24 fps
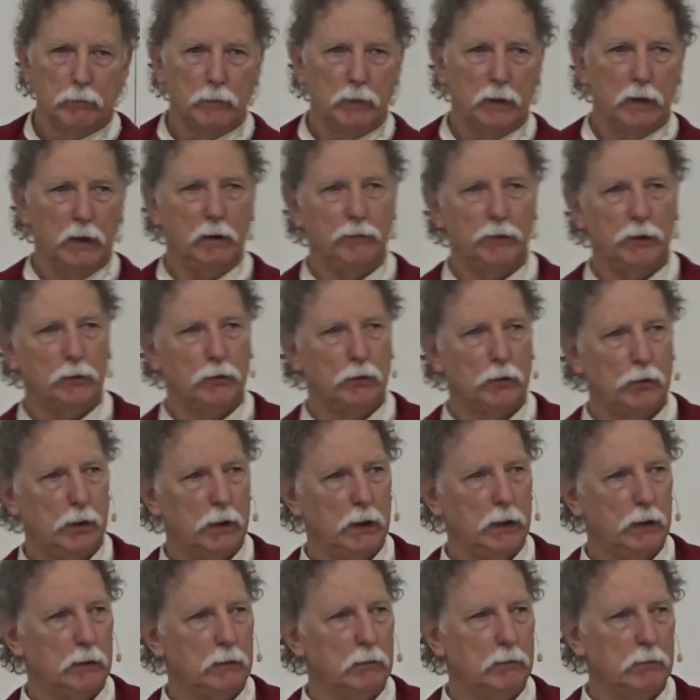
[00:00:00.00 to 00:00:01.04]
even
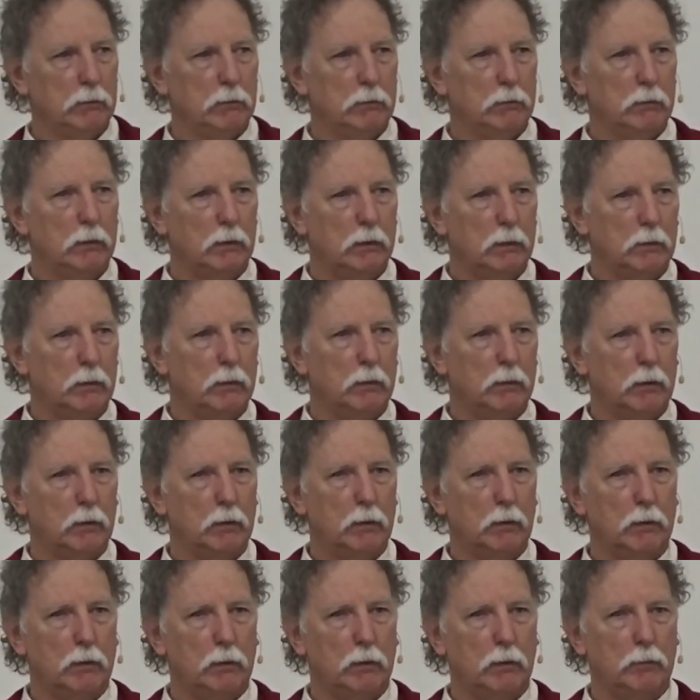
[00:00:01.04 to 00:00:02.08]
during
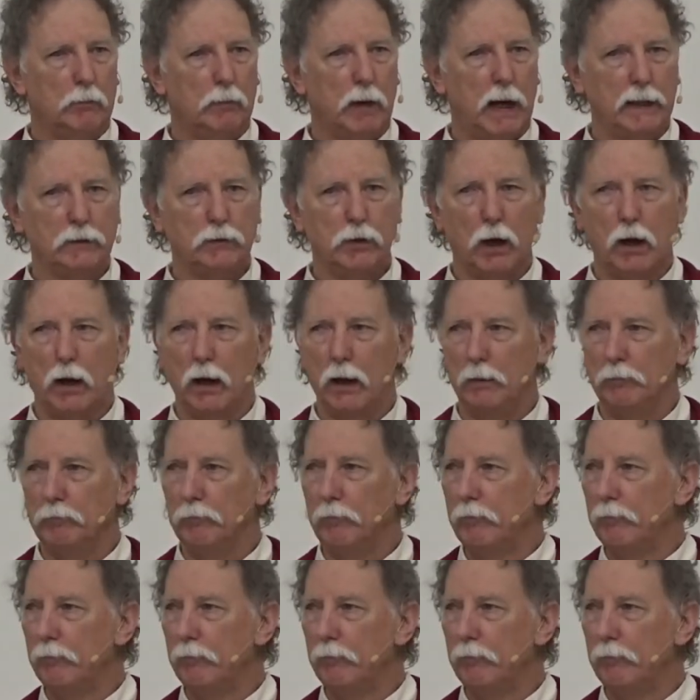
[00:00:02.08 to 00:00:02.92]
my time,